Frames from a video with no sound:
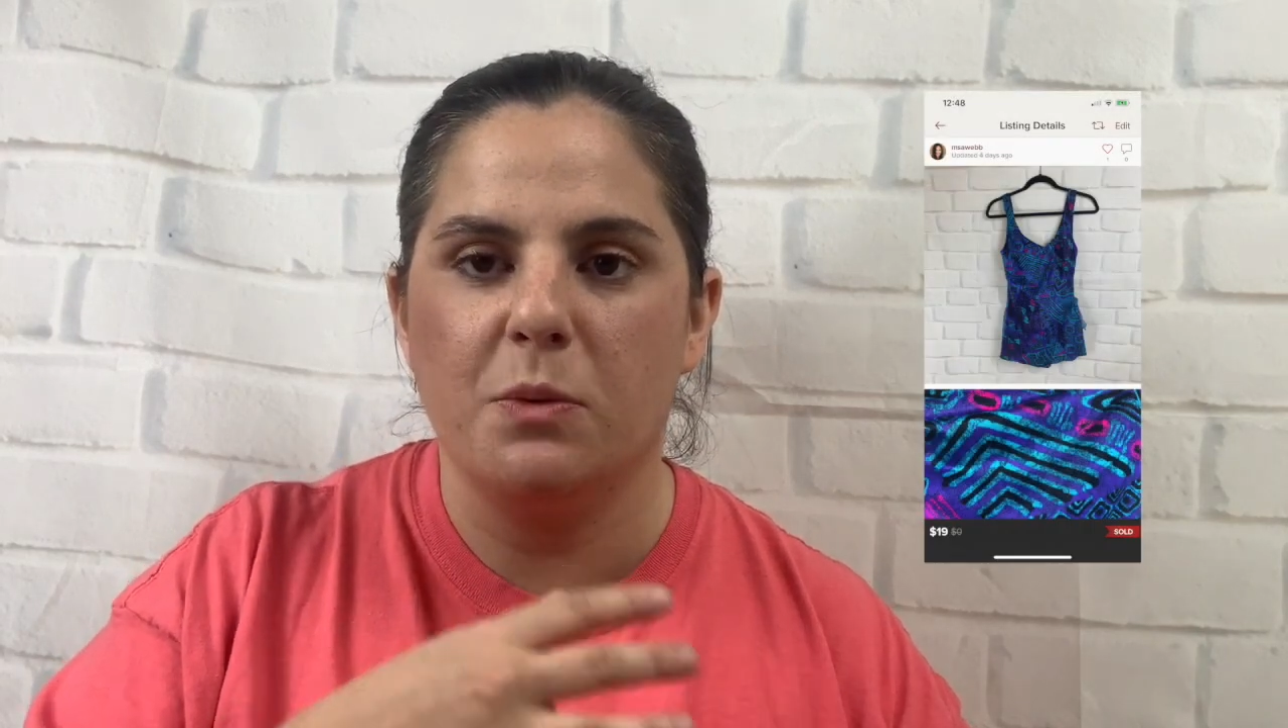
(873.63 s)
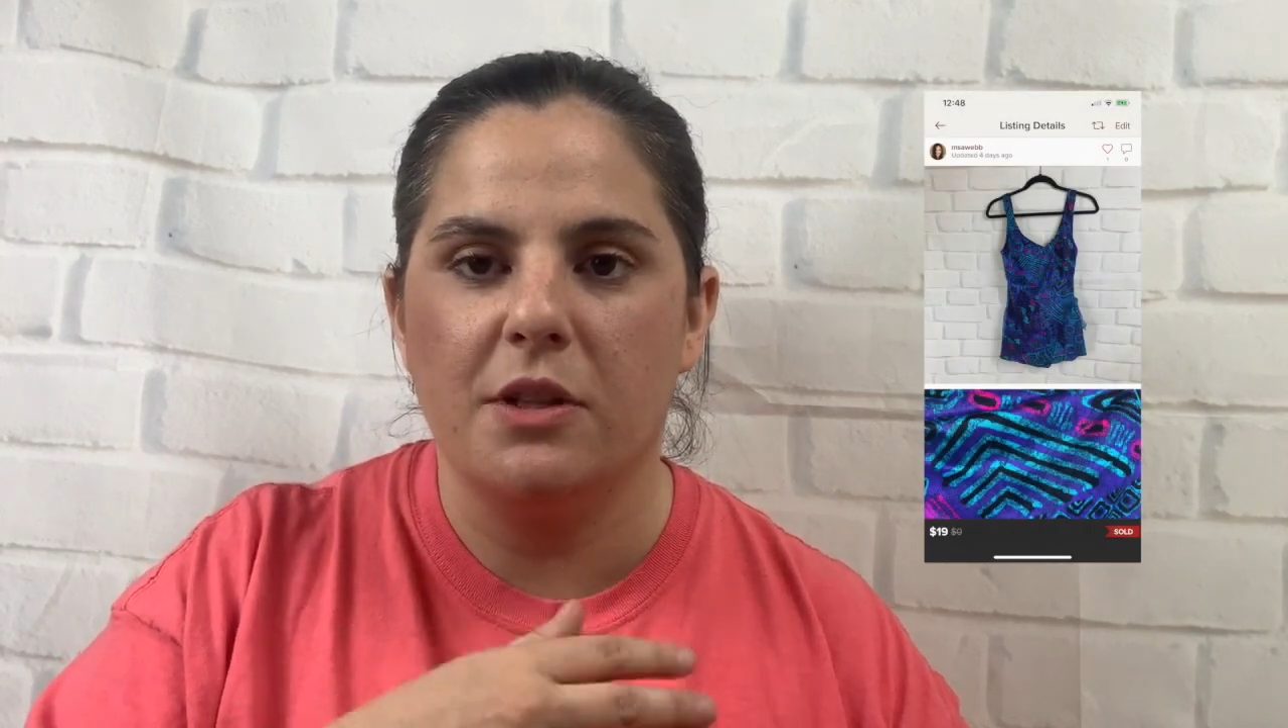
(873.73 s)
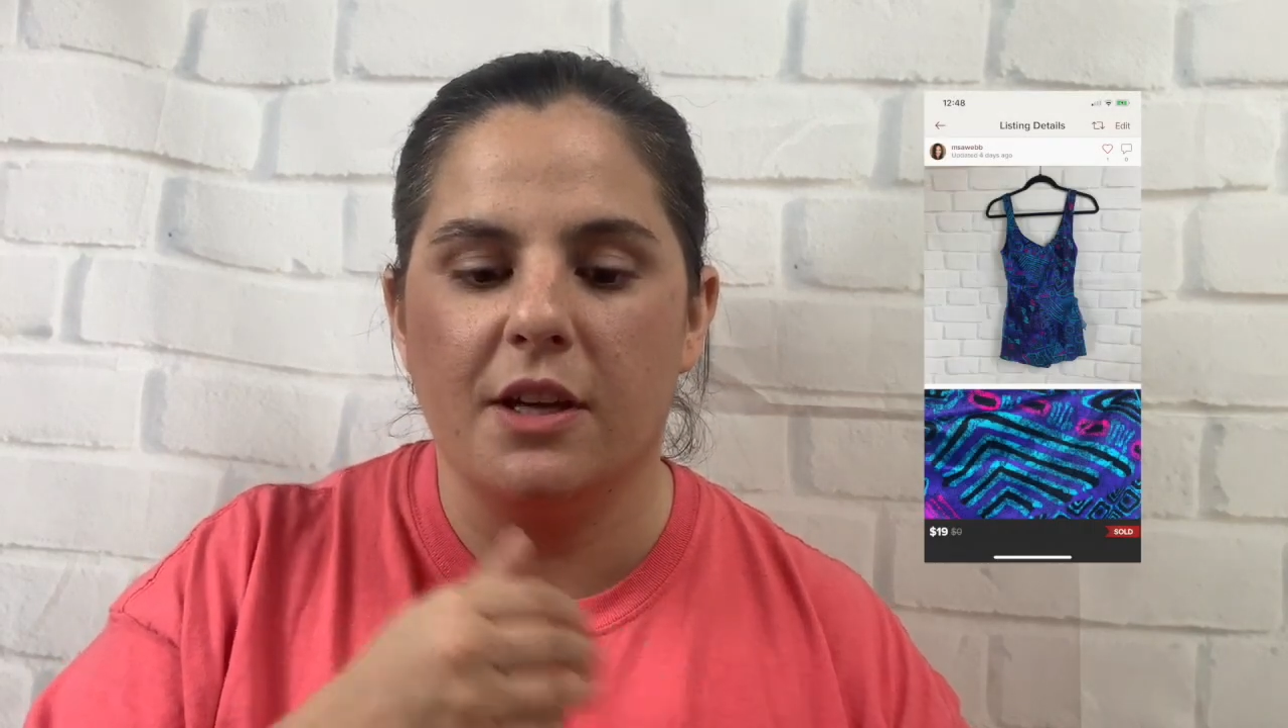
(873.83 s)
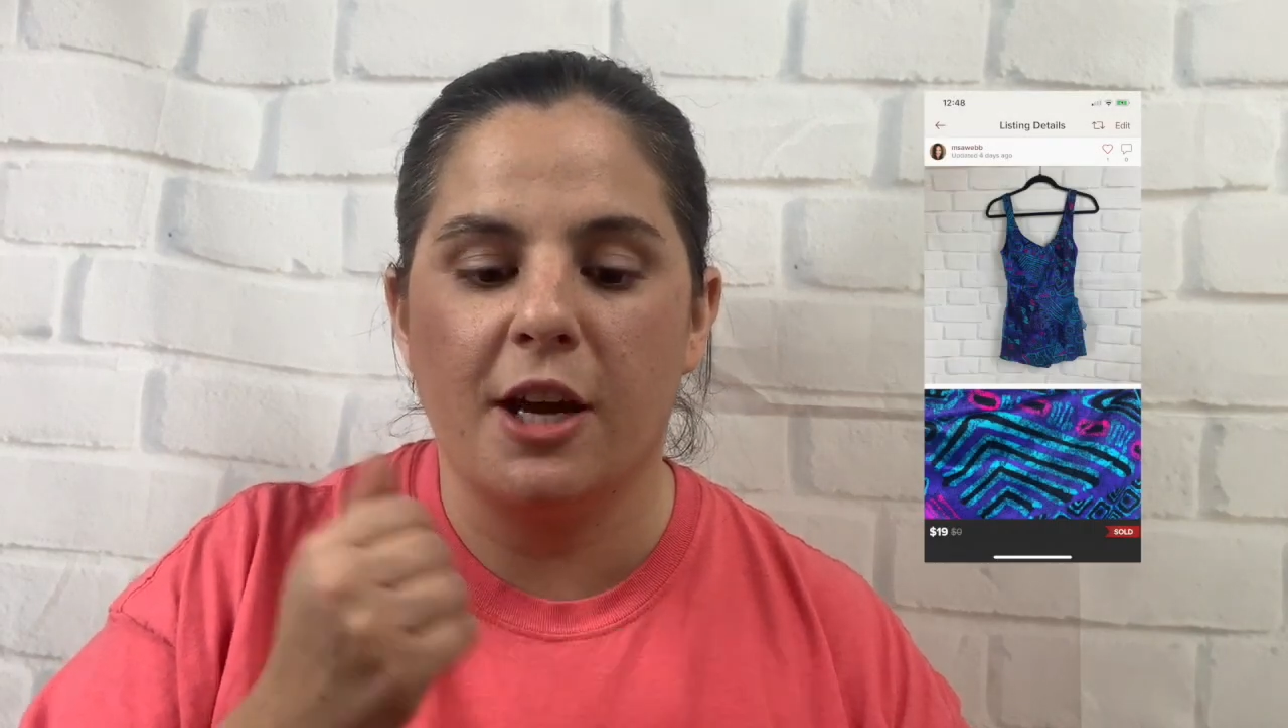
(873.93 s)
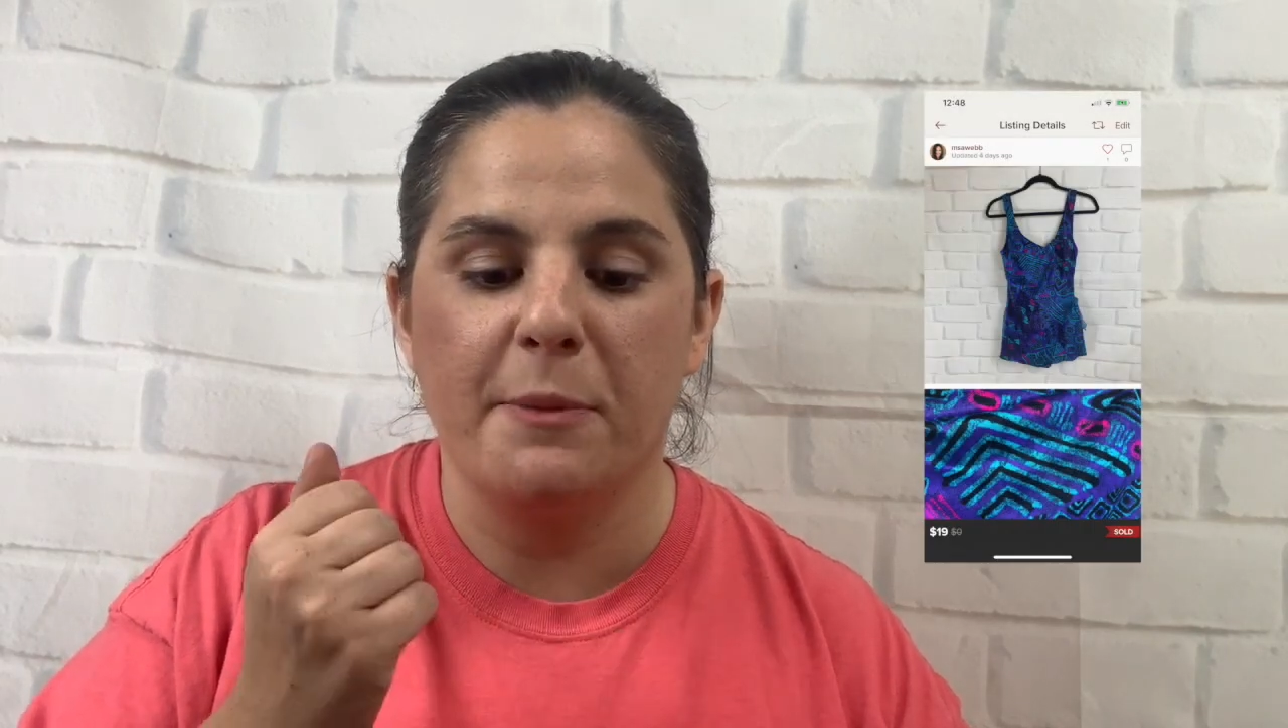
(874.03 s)
with
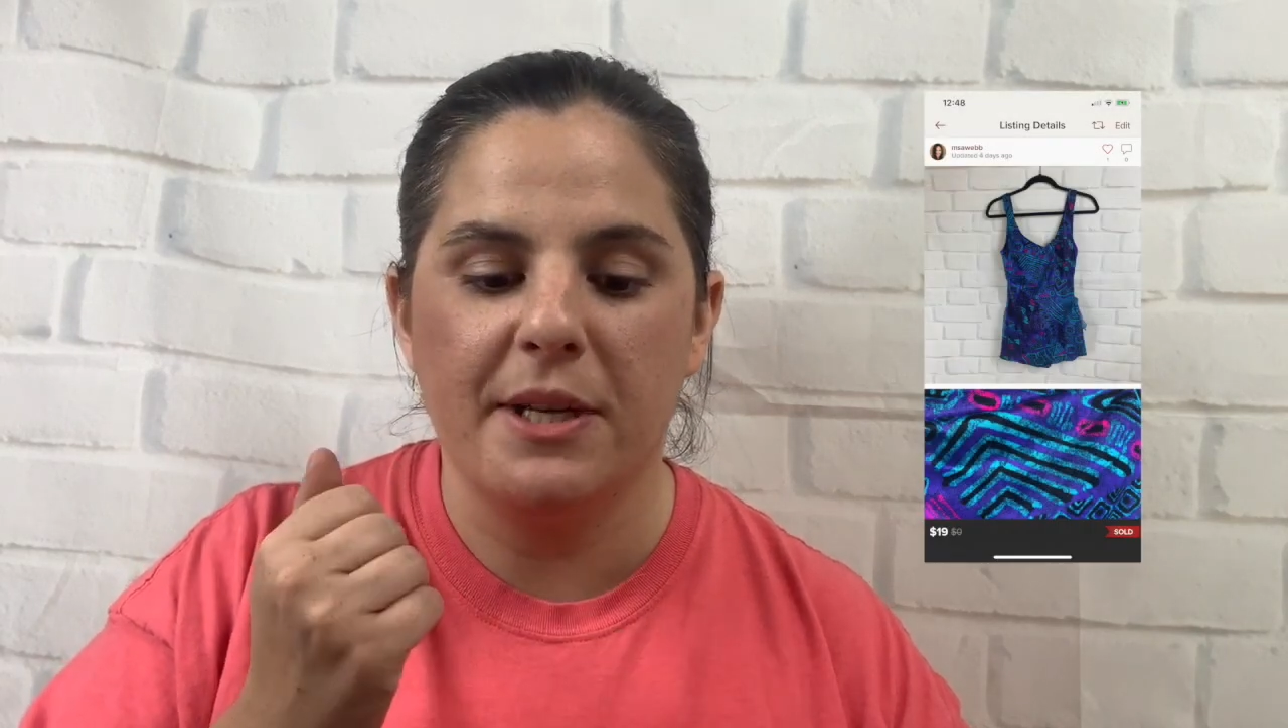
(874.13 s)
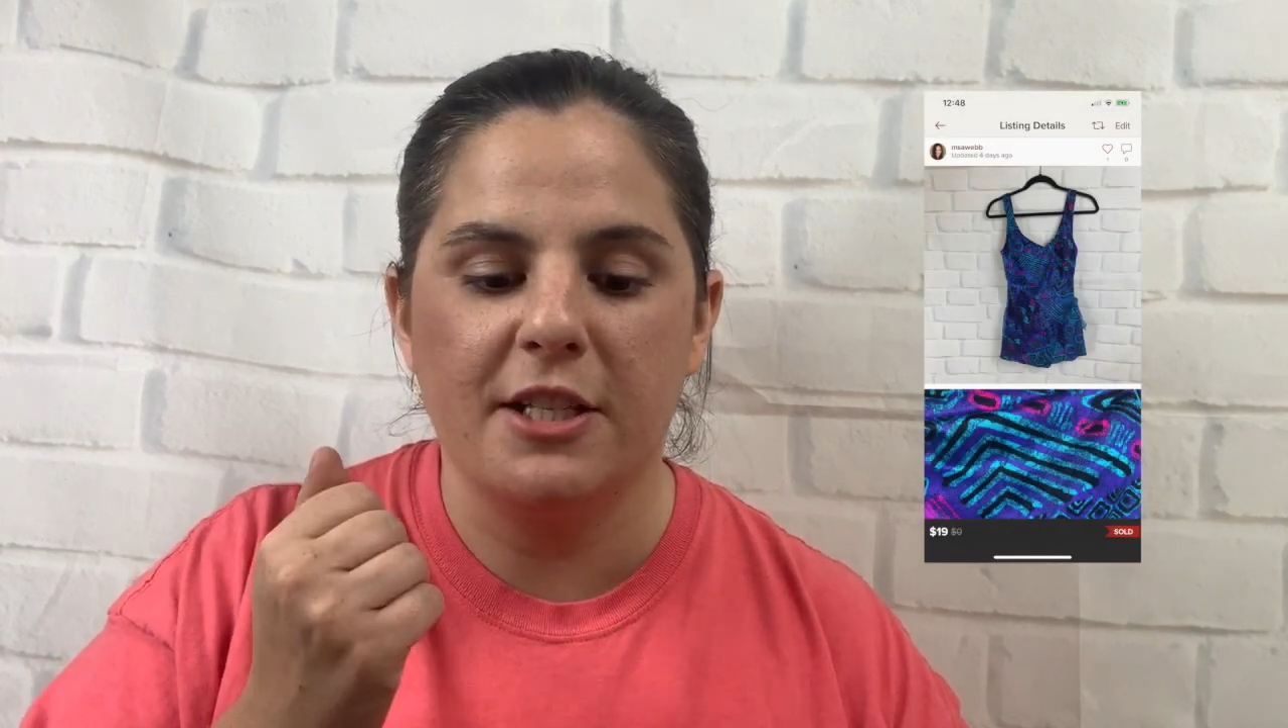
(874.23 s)
the tummy